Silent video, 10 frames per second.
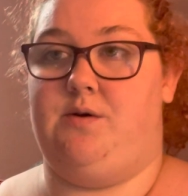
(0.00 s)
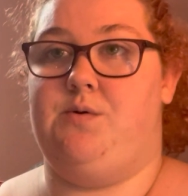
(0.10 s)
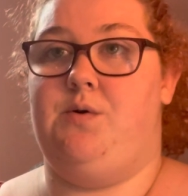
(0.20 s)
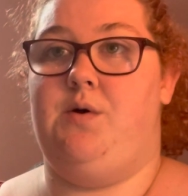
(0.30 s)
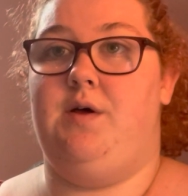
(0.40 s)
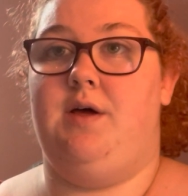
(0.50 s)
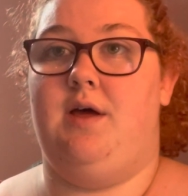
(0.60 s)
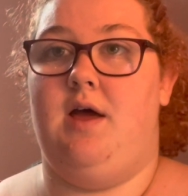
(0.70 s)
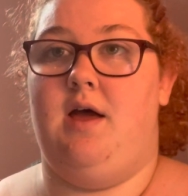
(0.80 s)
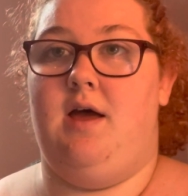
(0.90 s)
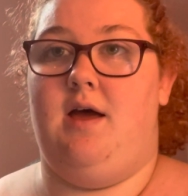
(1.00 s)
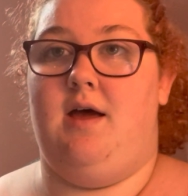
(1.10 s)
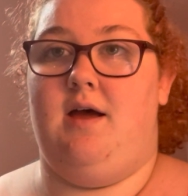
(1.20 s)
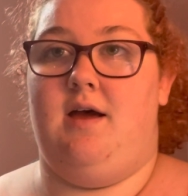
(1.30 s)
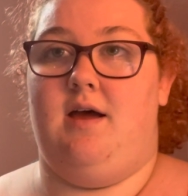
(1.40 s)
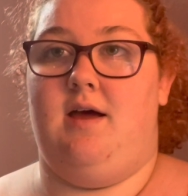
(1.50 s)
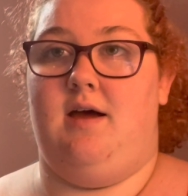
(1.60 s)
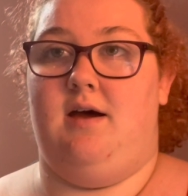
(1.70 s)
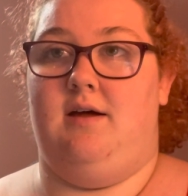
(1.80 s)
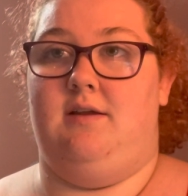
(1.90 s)
cool
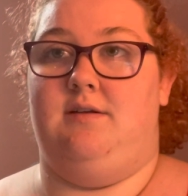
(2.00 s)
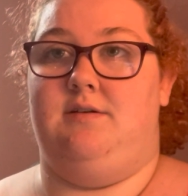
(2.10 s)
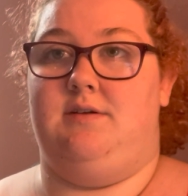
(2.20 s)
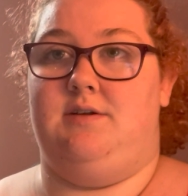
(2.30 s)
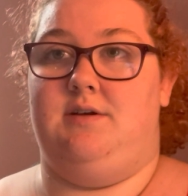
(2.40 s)
and